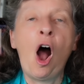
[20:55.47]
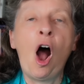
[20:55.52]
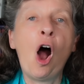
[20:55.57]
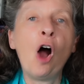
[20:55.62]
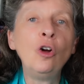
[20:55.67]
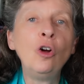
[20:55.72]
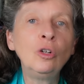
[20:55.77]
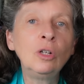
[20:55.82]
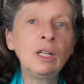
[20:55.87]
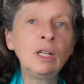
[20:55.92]

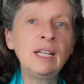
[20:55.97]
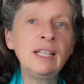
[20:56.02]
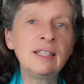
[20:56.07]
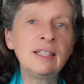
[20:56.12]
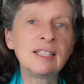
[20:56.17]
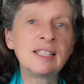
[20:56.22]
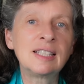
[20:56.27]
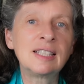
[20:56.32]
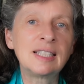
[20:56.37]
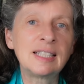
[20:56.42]
Only
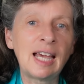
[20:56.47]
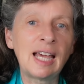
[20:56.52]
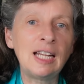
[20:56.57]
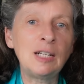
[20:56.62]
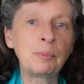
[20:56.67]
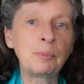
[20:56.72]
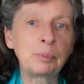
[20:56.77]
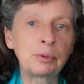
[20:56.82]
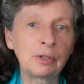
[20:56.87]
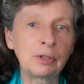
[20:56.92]
the
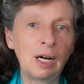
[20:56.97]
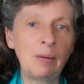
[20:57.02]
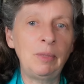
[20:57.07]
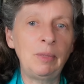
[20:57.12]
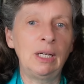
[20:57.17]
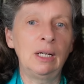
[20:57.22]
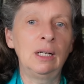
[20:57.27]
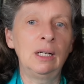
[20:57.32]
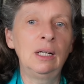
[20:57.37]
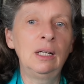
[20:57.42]
state
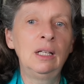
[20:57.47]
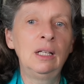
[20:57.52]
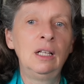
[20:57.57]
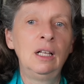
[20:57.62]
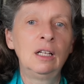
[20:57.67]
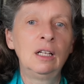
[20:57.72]
Premier